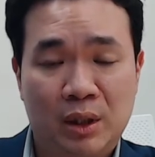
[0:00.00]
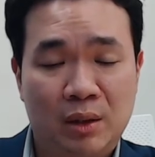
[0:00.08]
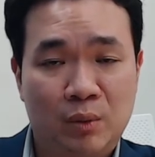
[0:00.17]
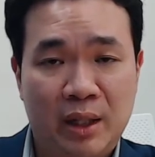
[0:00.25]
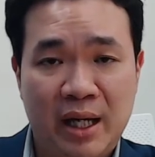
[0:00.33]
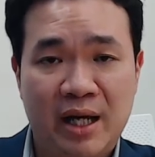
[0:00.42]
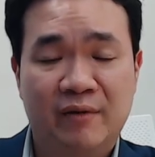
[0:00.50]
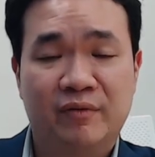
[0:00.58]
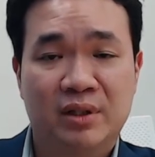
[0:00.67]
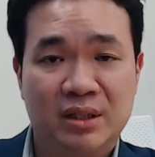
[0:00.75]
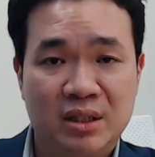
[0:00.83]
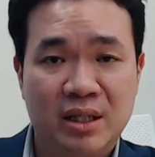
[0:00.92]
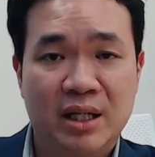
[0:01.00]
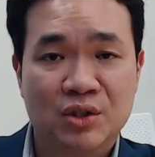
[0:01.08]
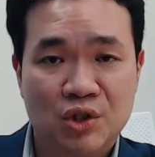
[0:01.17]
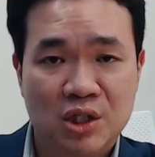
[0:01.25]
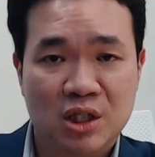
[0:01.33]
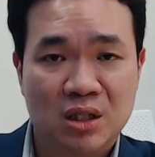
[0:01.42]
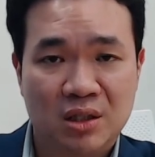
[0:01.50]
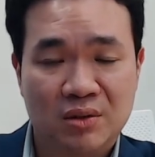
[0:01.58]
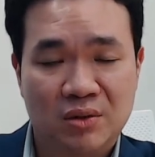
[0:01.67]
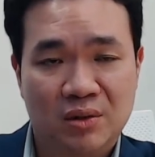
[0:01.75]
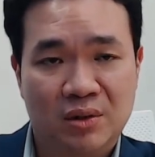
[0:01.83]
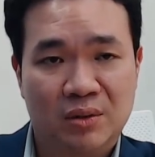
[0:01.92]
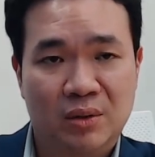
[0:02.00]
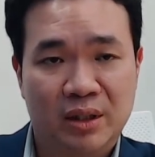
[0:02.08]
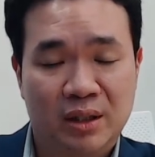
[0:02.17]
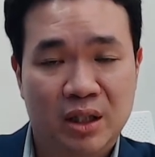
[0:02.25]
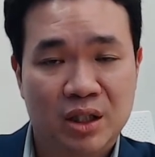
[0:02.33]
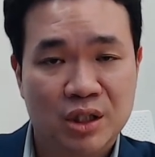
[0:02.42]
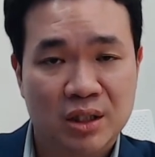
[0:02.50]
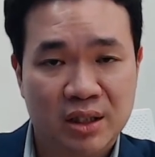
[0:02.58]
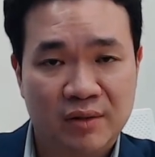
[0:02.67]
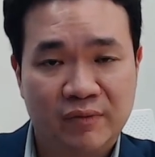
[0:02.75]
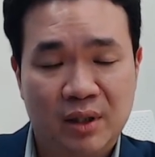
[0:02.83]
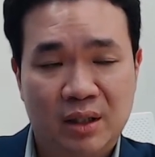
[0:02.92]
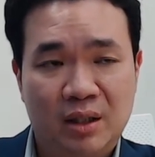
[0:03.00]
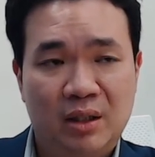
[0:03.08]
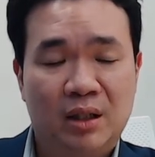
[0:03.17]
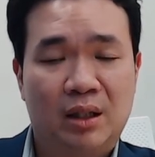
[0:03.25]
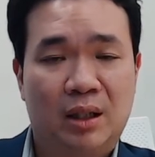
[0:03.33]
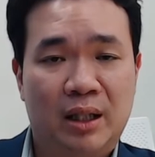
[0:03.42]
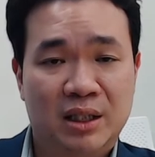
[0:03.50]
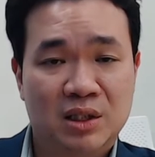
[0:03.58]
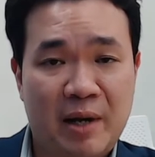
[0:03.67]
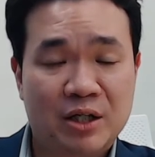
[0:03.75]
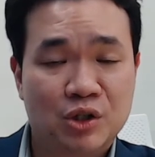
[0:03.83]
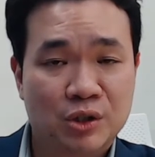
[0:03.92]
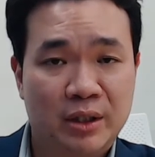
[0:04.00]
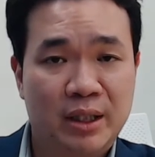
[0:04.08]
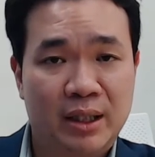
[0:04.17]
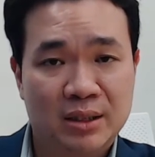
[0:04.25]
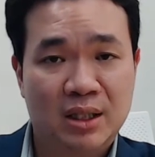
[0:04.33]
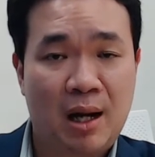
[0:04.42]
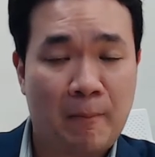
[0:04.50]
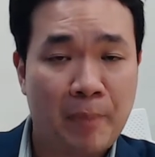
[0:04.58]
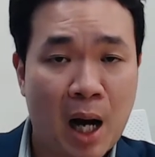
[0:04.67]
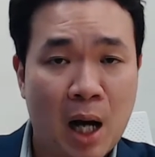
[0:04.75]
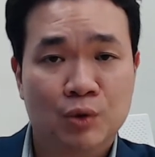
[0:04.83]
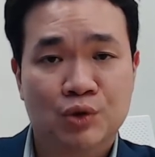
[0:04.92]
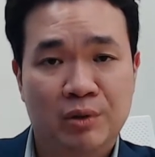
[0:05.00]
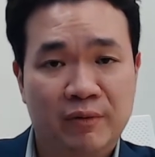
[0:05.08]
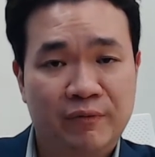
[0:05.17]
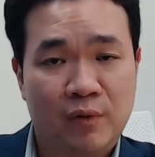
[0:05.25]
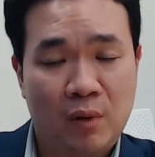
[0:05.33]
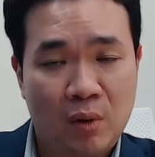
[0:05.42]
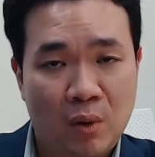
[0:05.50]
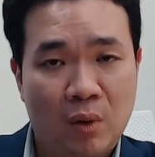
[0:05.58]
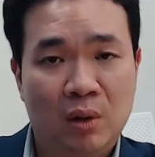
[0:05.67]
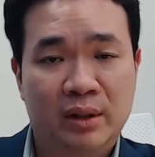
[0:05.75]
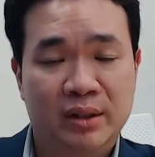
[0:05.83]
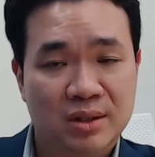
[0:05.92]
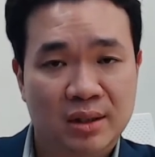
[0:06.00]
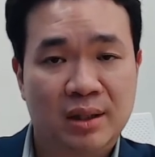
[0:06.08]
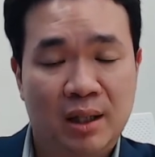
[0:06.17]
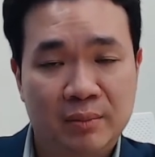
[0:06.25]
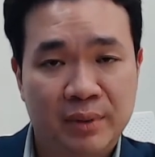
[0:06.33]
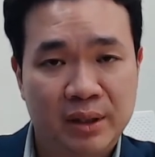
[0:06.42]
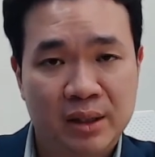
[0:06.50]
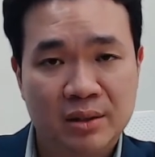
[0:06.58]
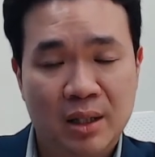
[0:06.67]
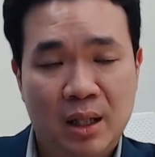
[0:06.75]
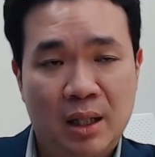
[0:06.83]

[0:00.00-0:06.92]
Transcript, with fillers: we have the ESG you know initiative, uh, especially is compulsory for all listed companies.